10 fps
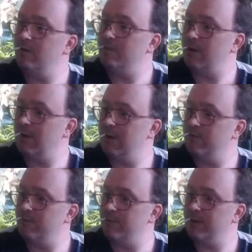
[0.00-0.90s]
I've
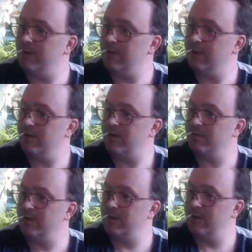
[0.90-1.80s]
played for about the last
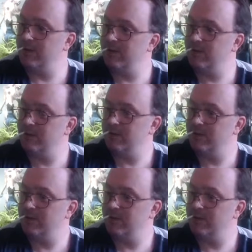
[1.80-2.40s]
3 years